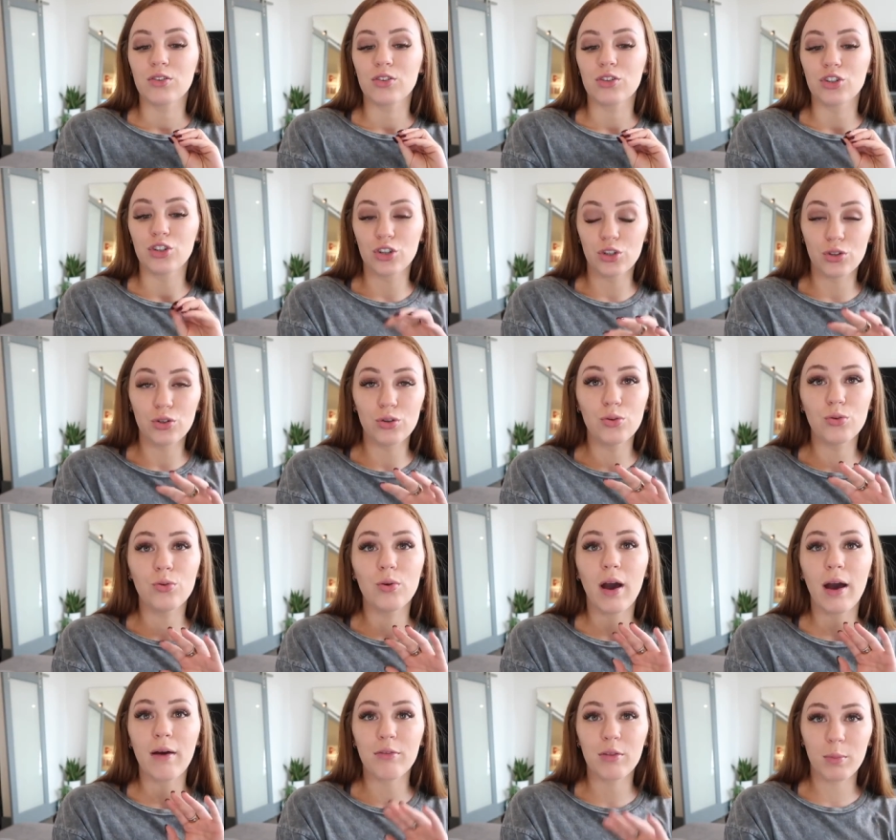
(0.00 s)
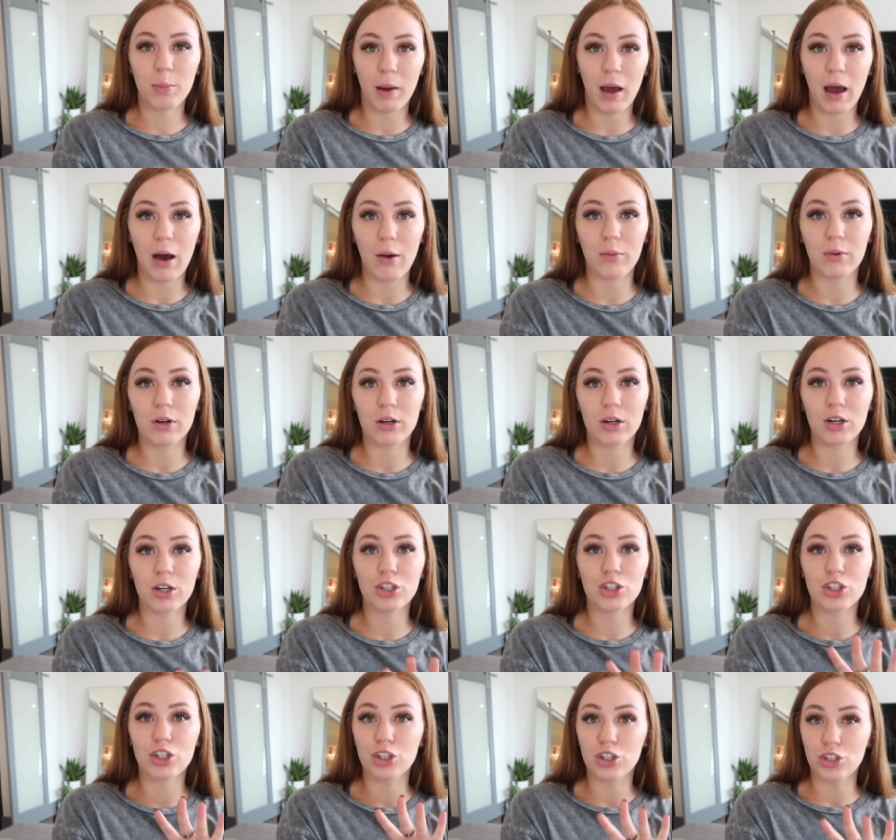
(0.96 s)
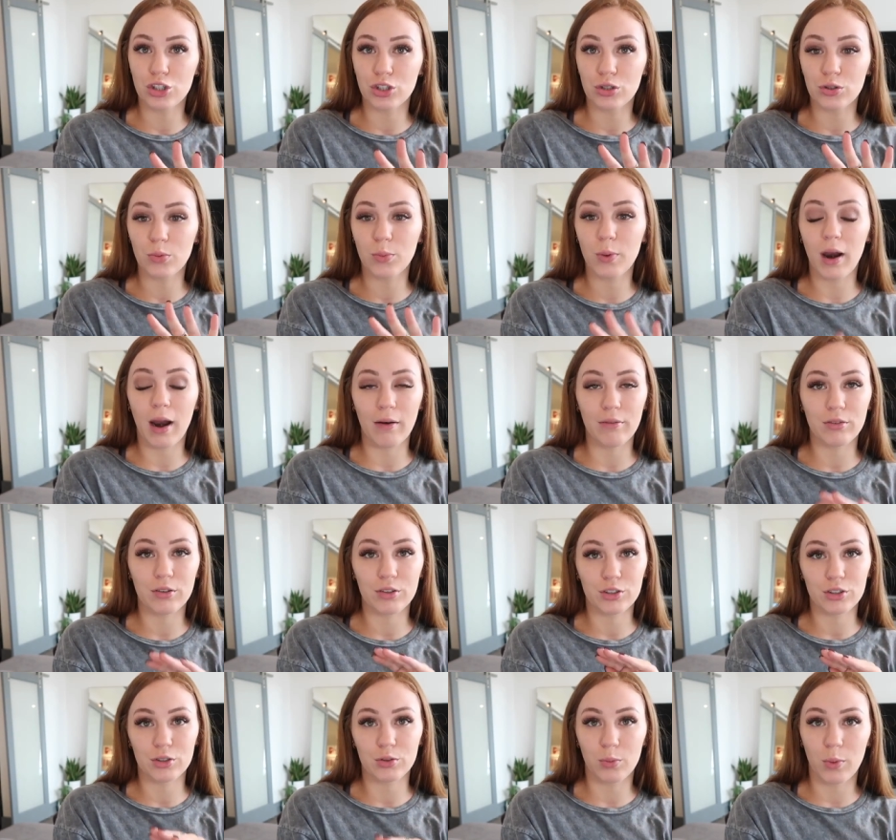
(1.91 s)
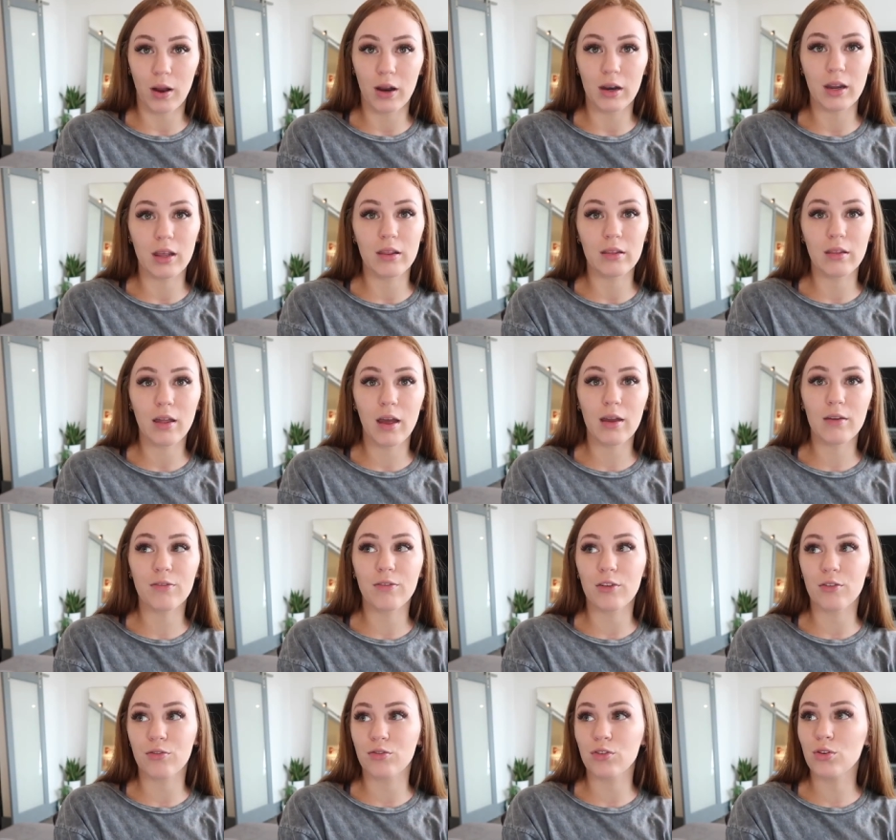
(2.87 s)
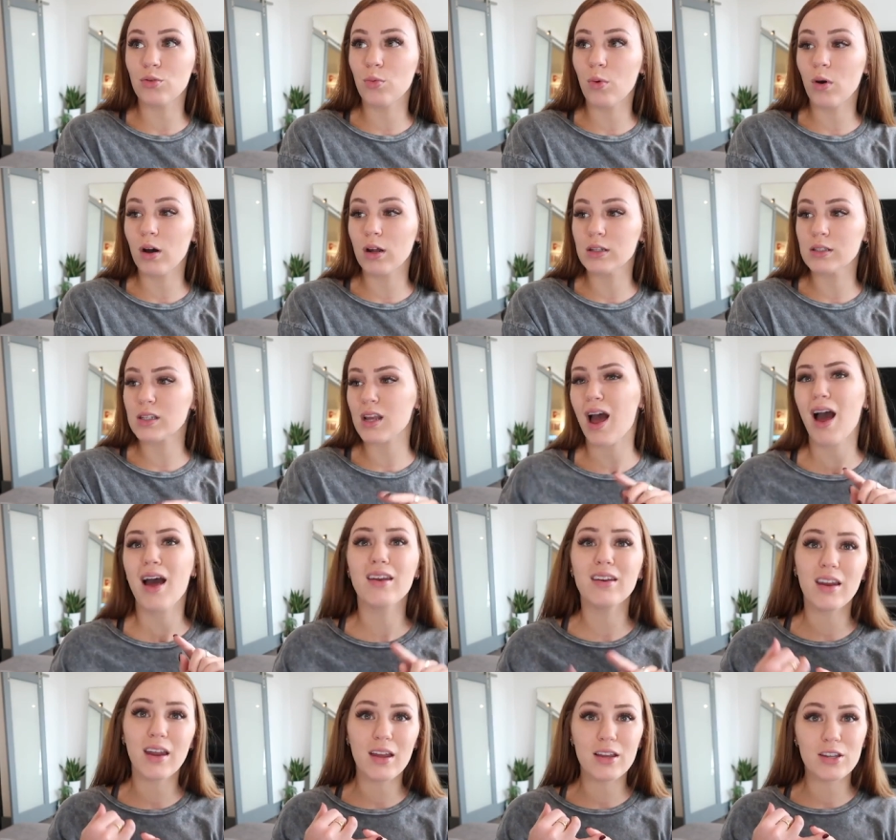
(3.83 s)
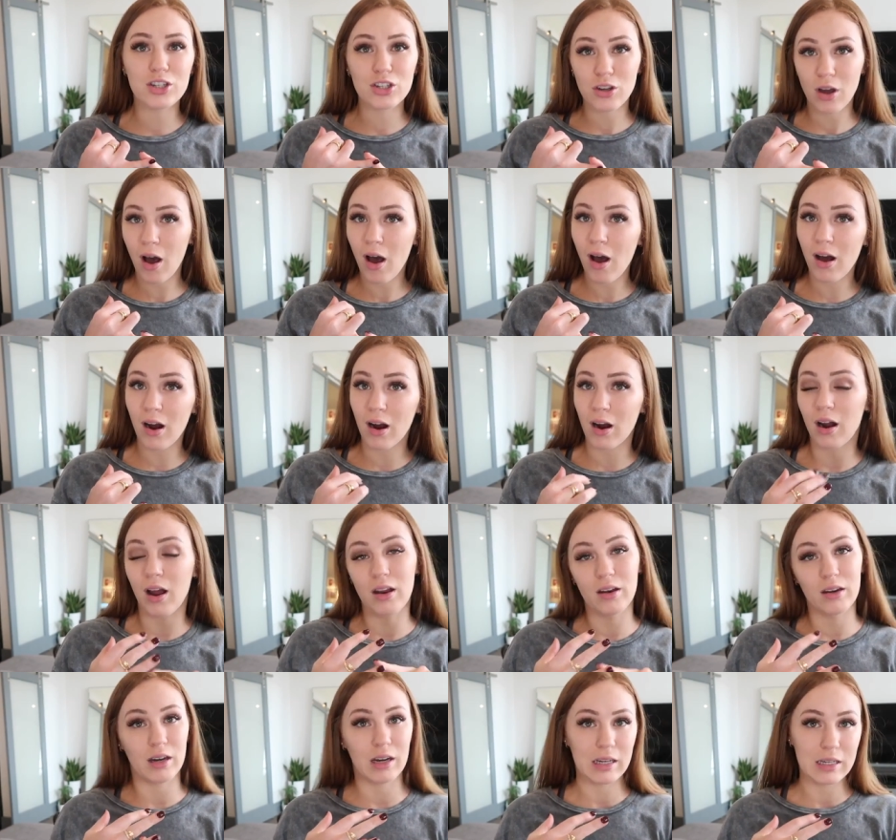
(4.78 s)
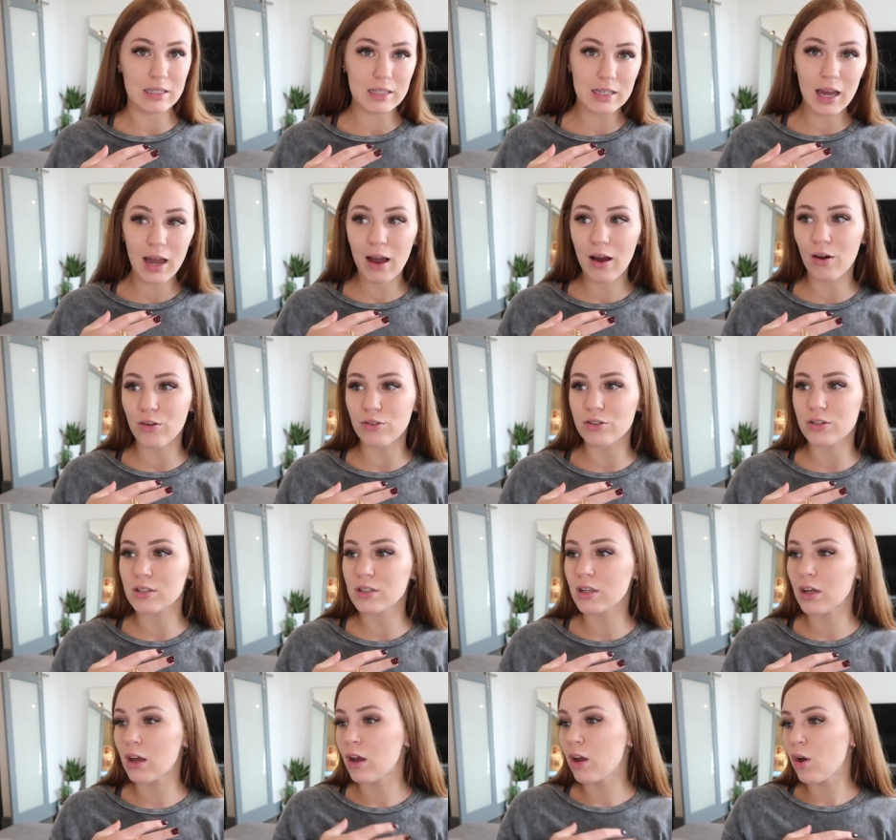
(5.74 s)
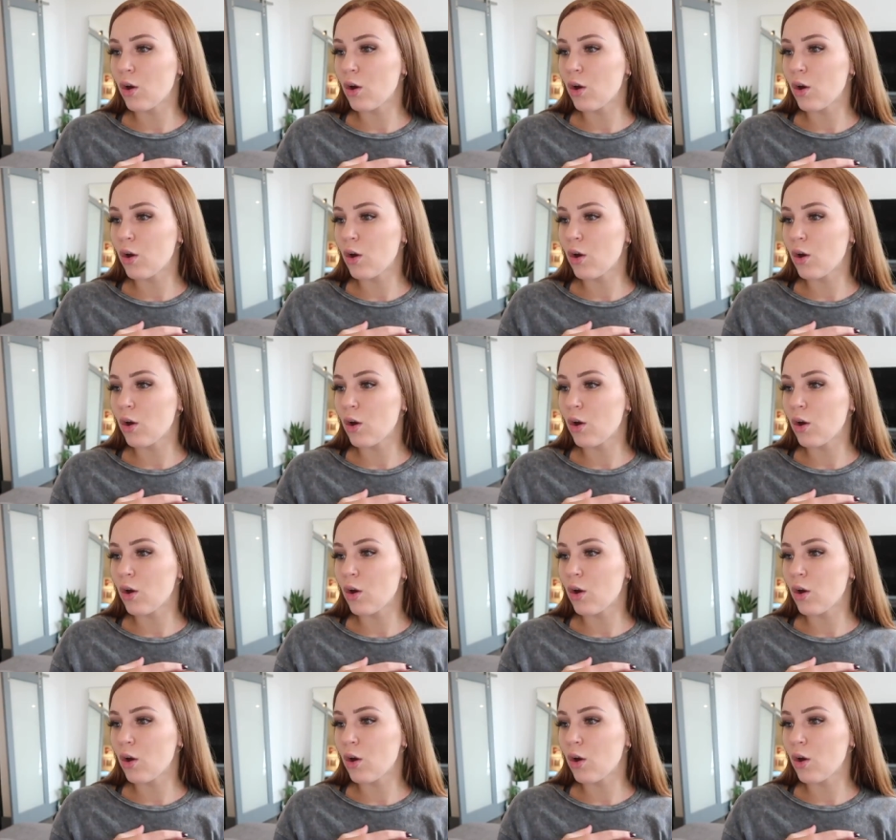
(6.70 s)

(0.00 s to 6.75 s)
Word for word: You have the power to do whatever you want in life. If you want a nice car, a nice house,